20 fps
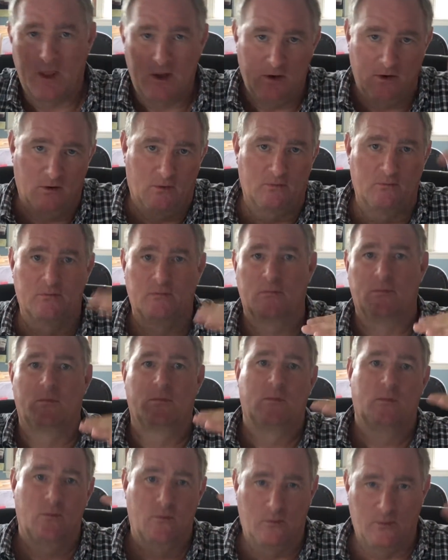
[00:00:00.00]
you know
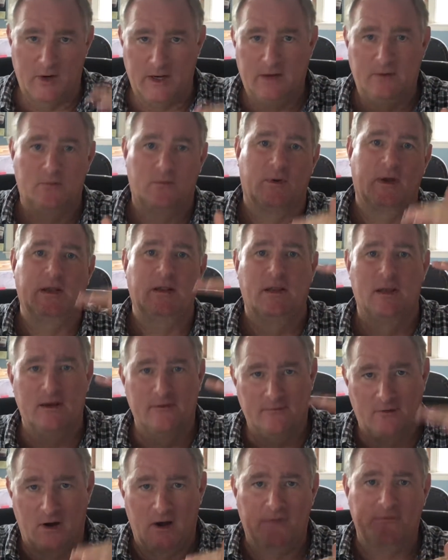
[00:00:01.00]
we
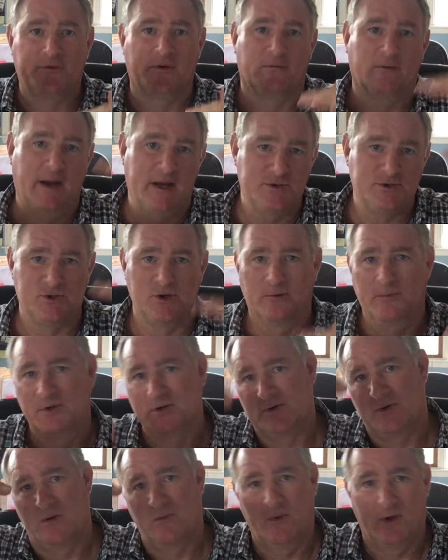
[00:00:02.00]
live off the ratio
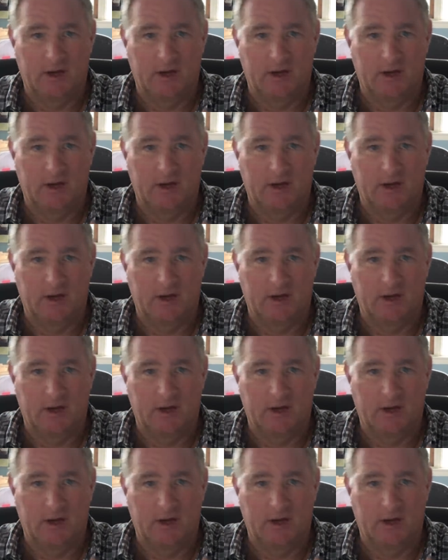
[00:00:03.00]
between